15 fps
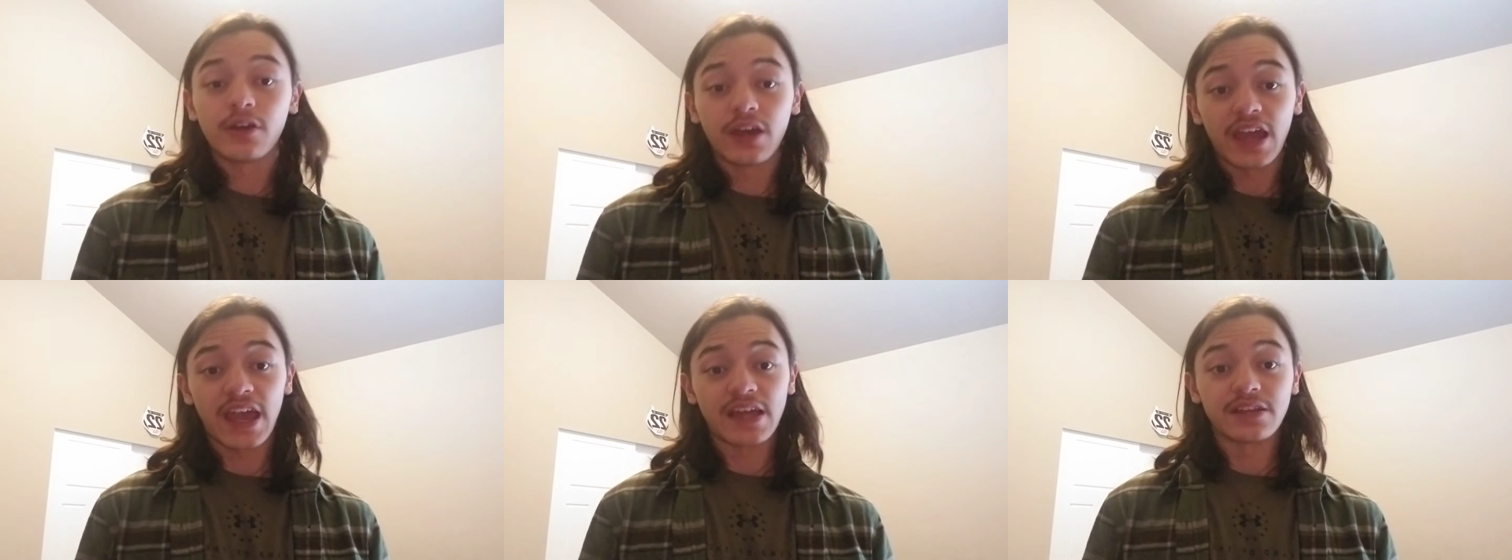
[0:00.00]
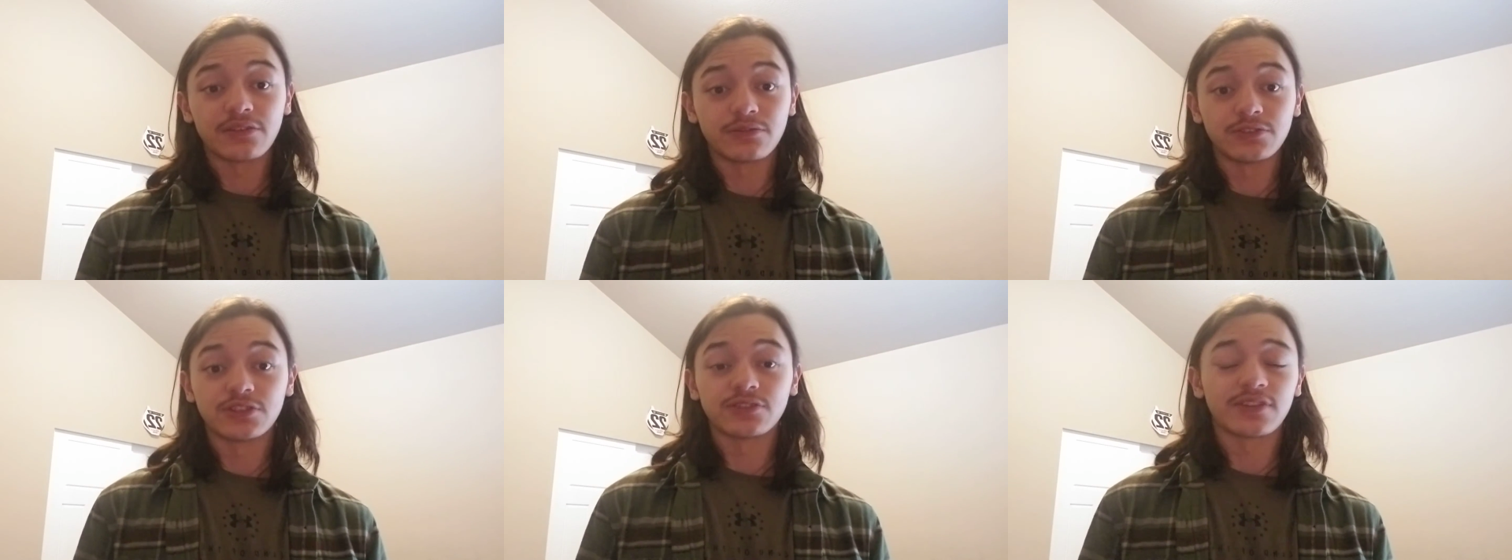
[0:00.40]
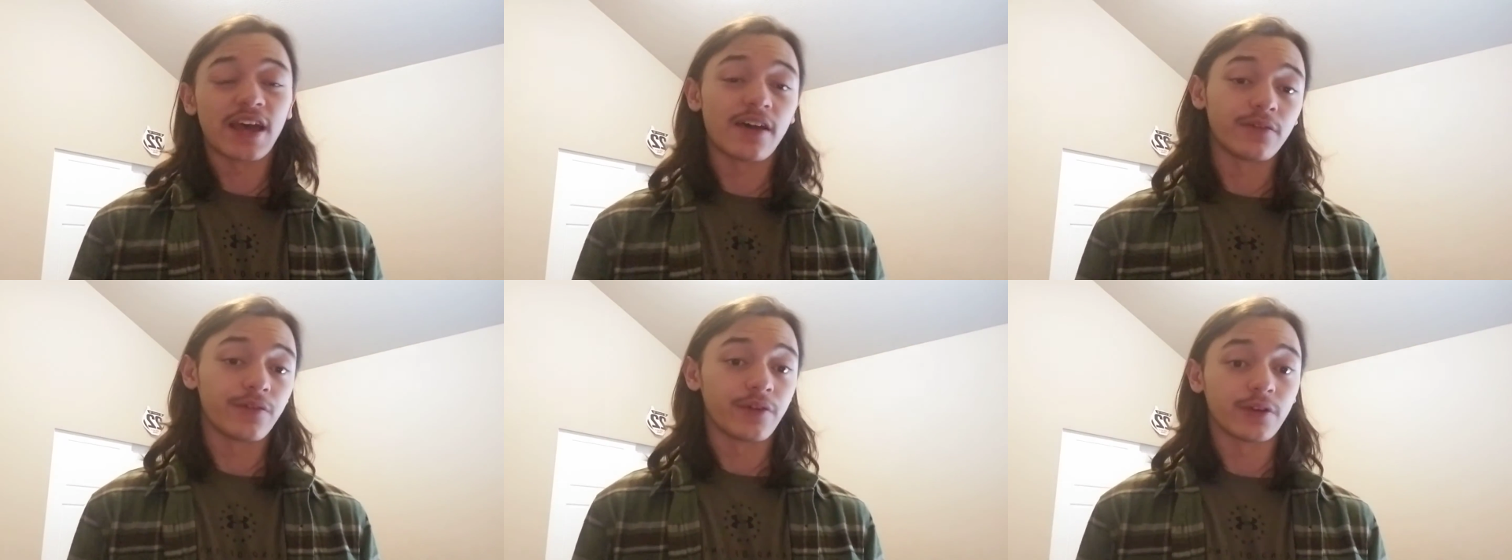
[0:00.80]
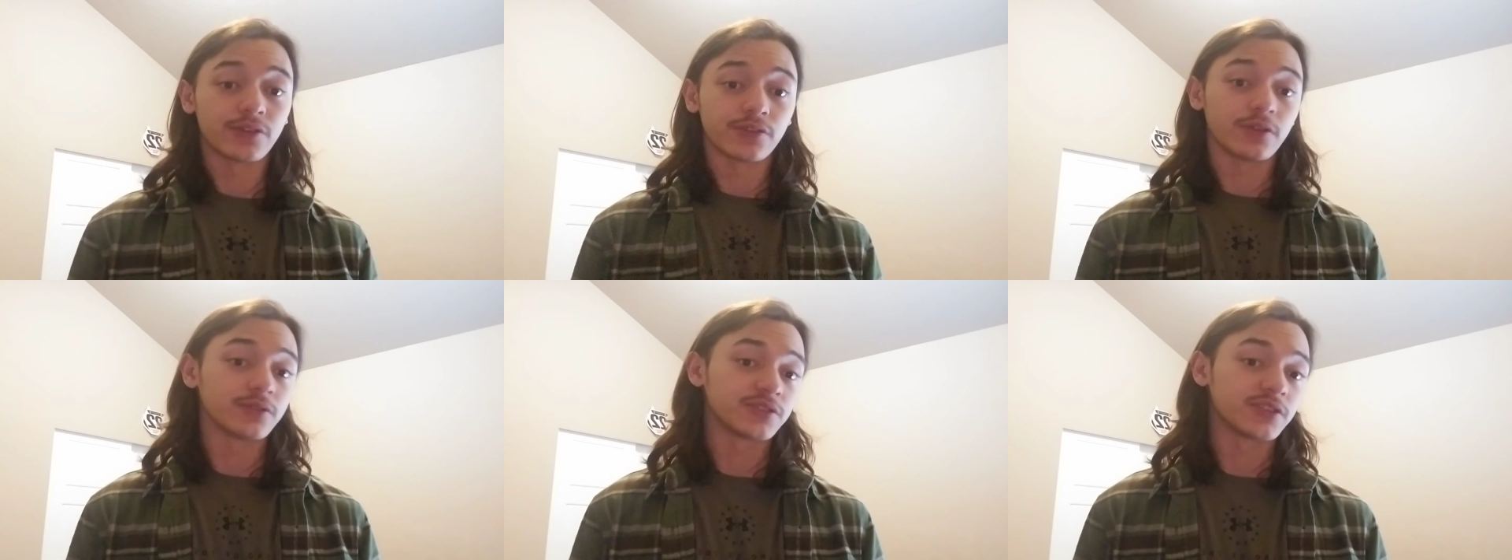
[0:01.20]
and just have a very
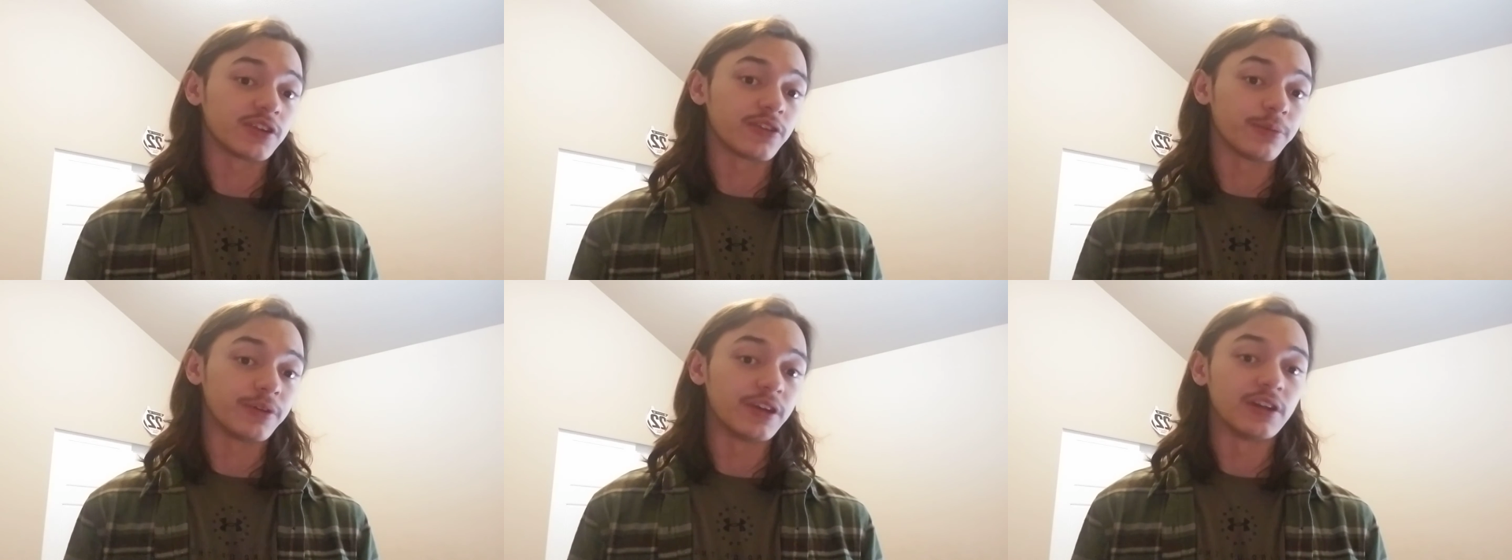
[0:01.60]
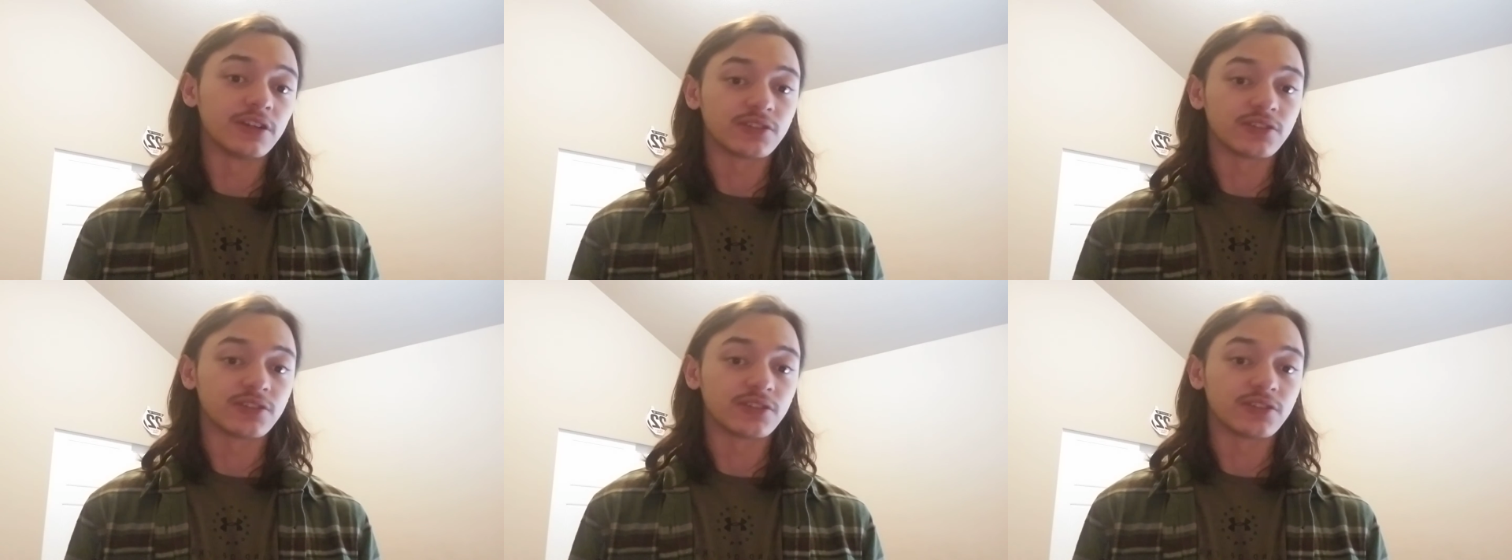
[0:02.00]
slow start at the beginning,